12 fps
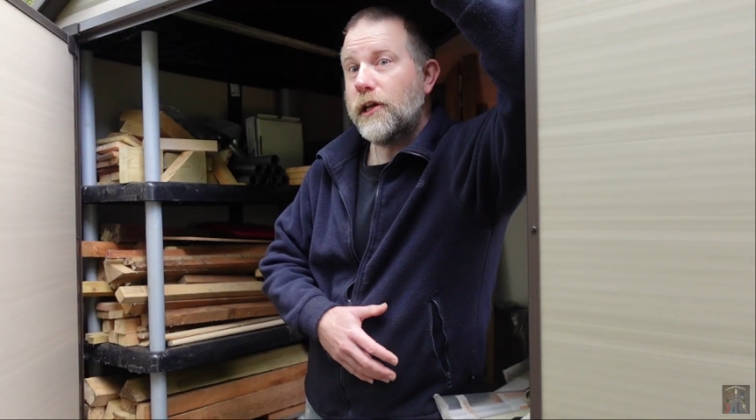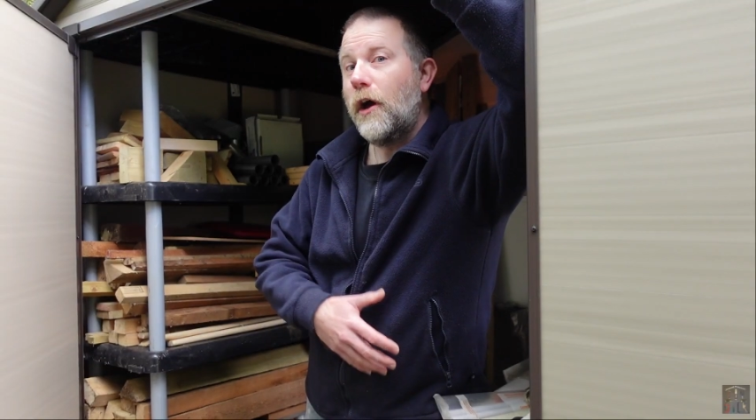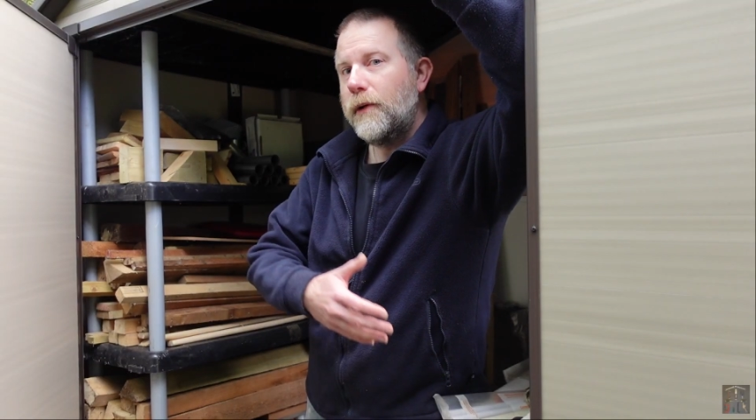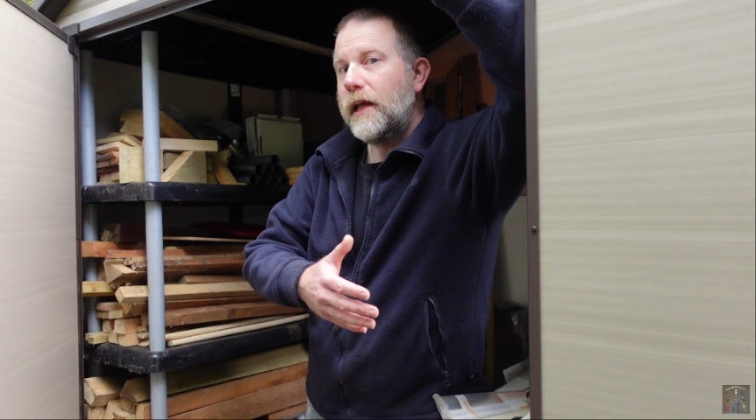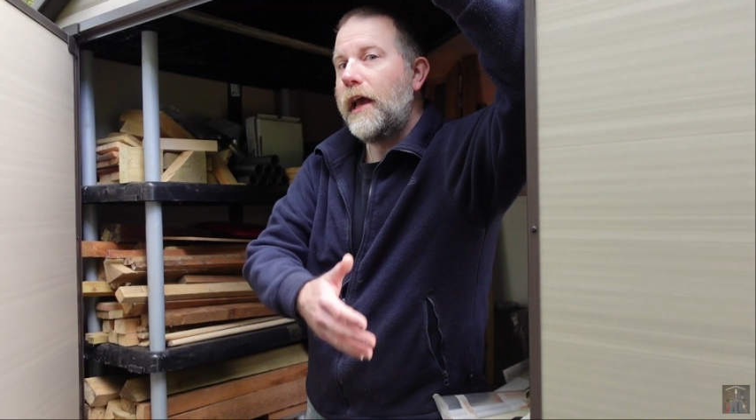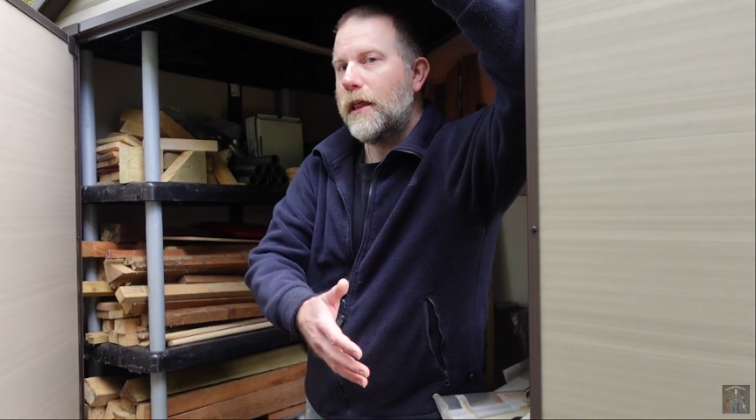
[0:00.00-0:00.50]

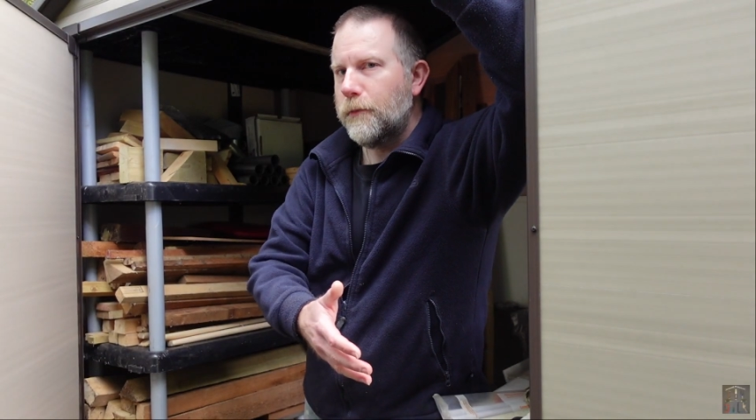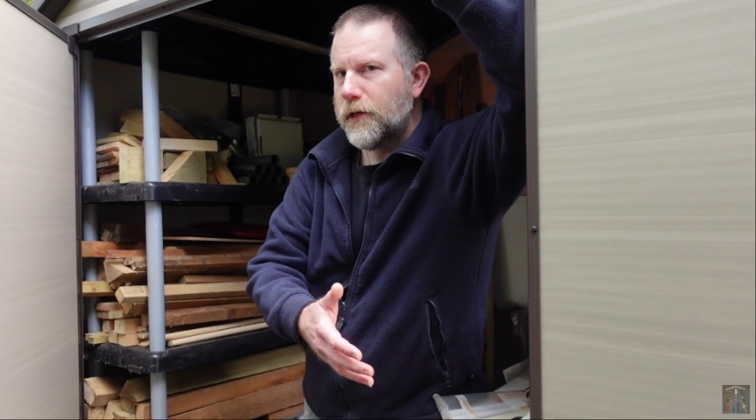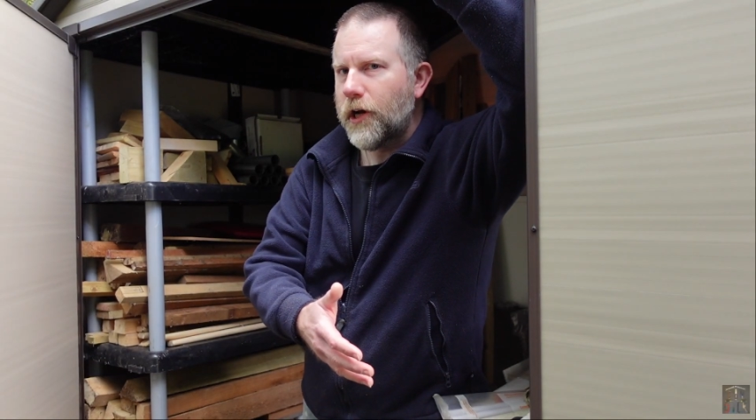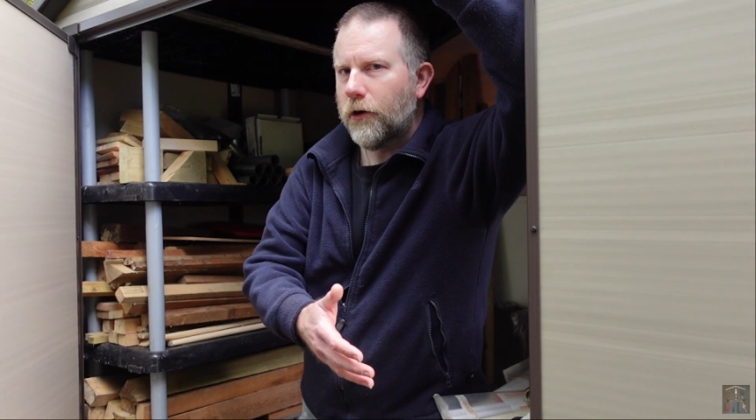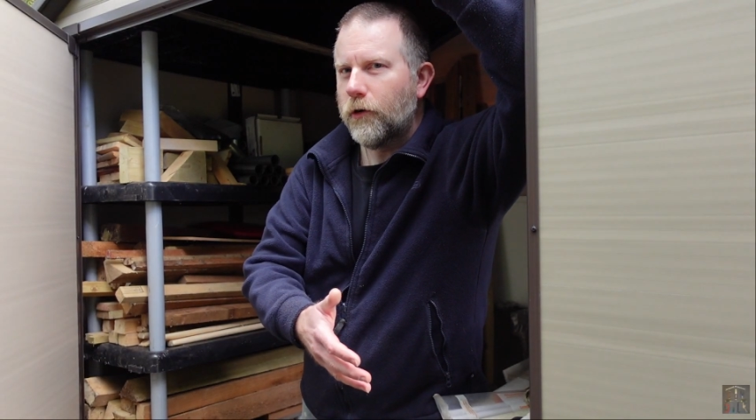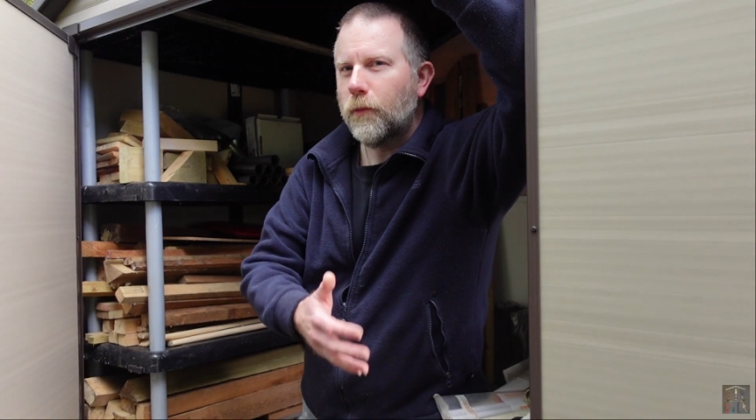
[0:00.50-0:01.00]
going to get the
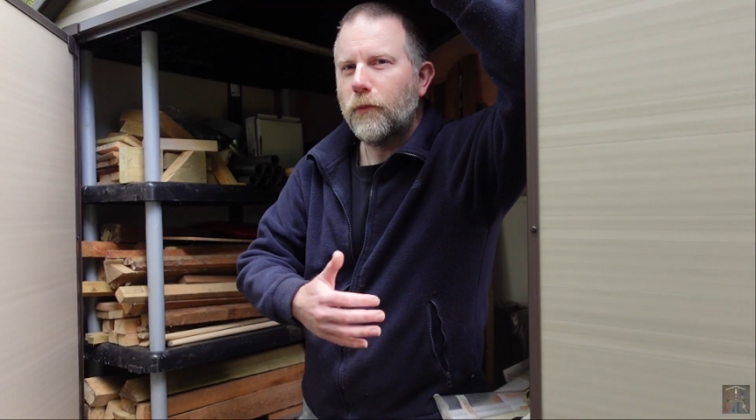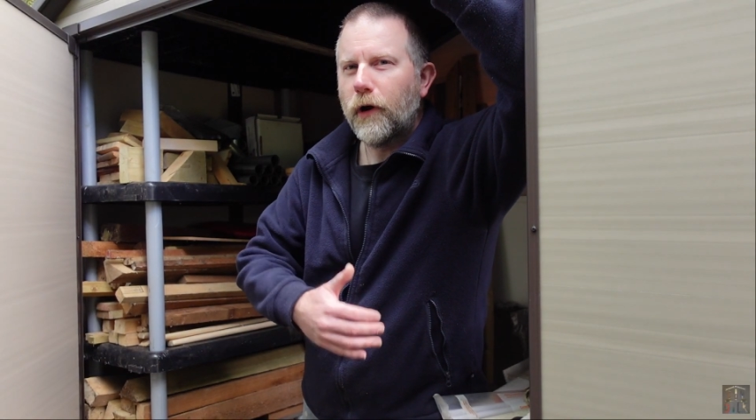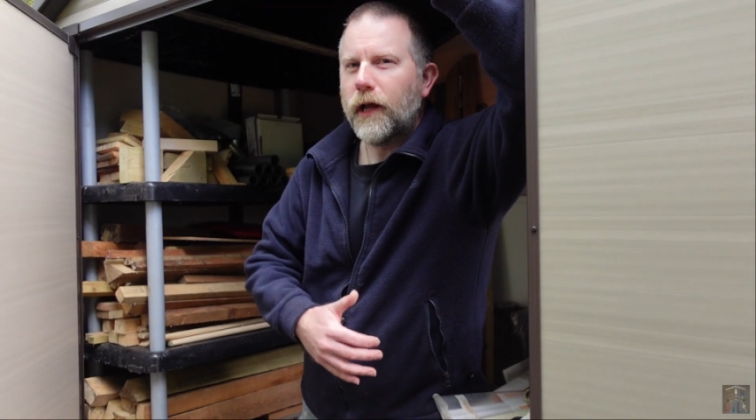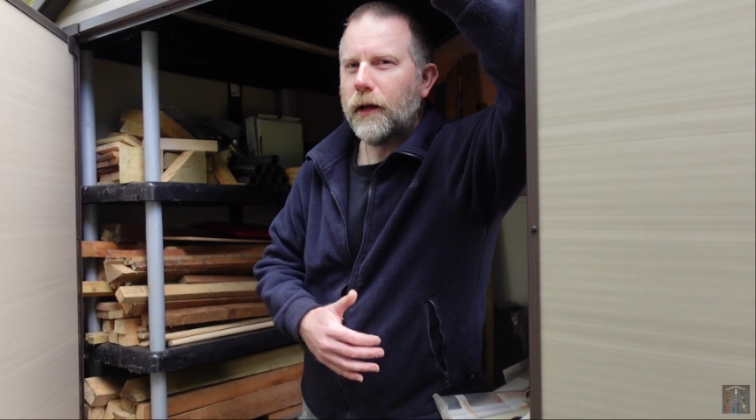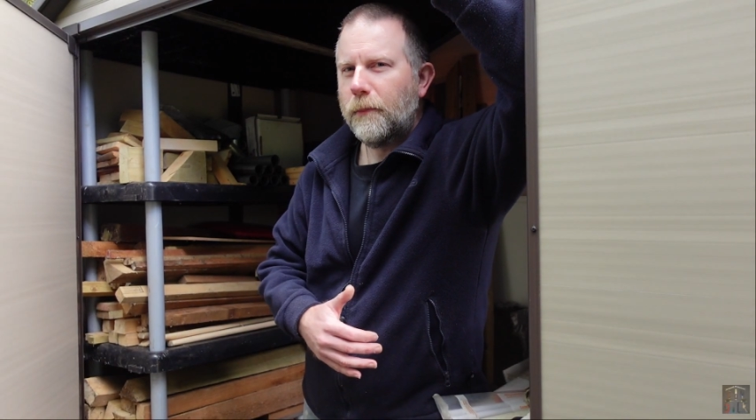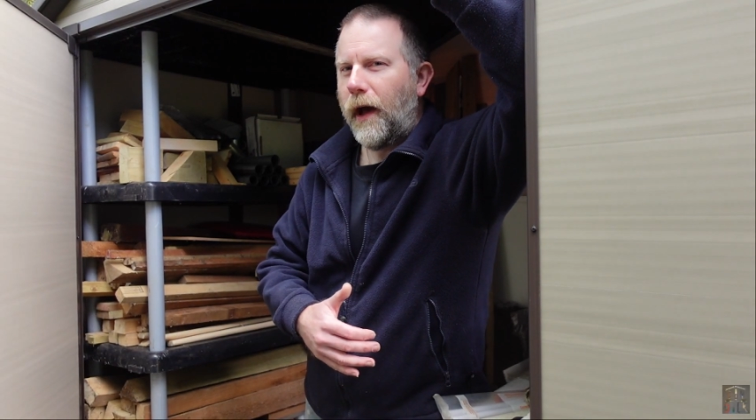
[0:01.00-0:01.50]
material and
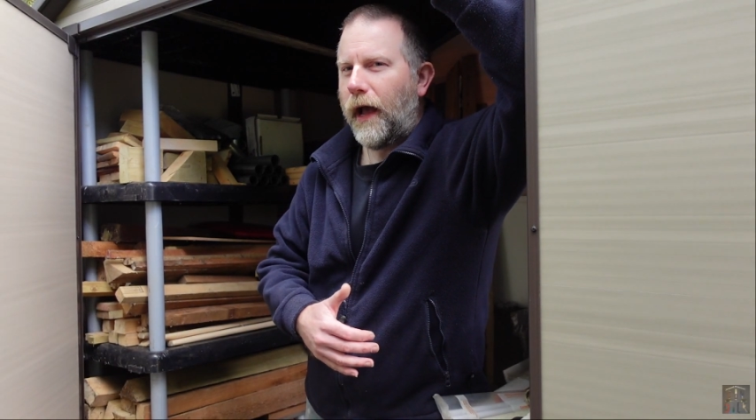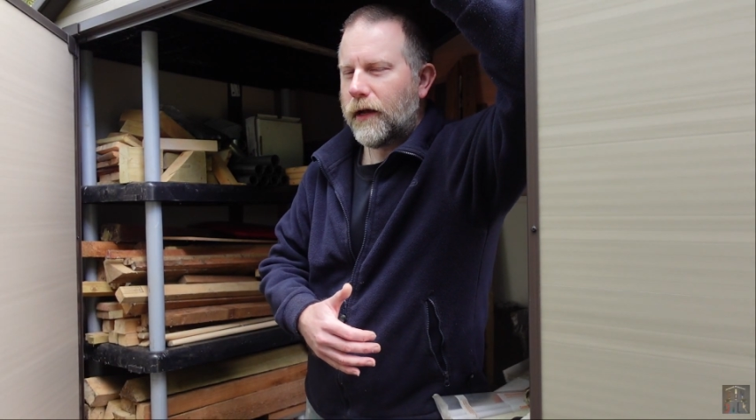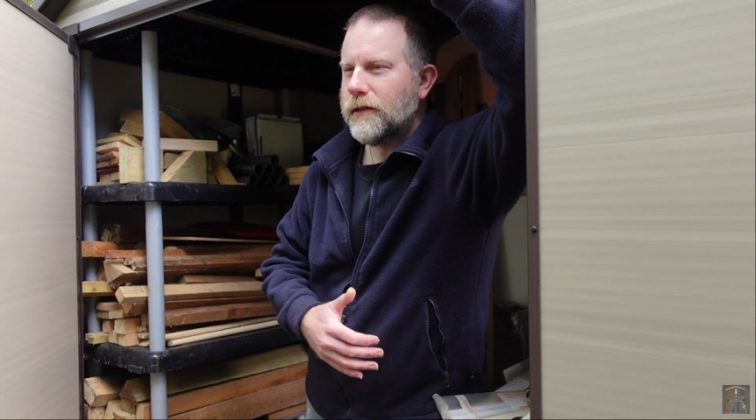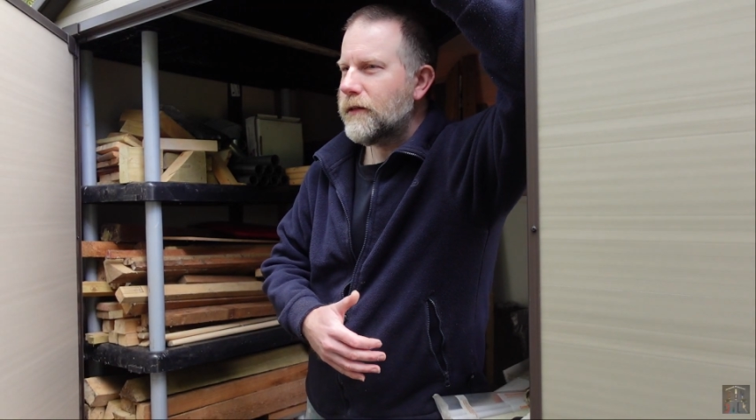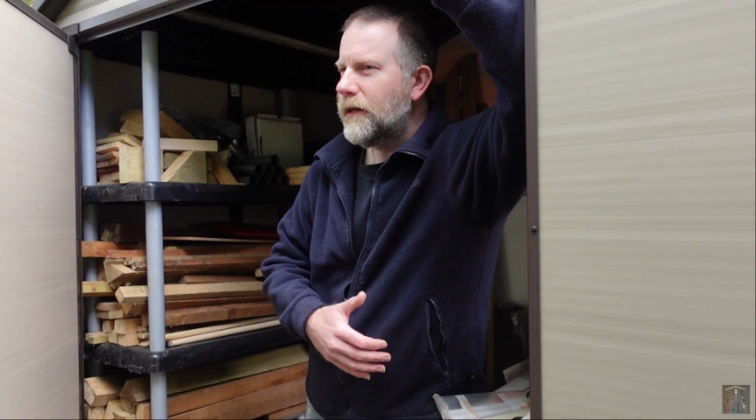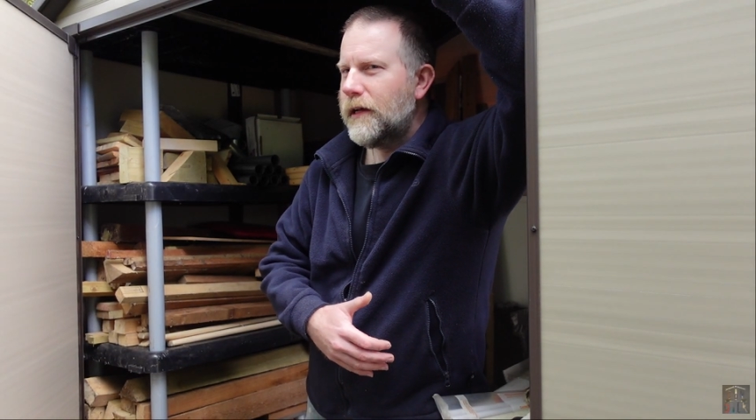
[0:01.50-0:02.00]
bringing it back, and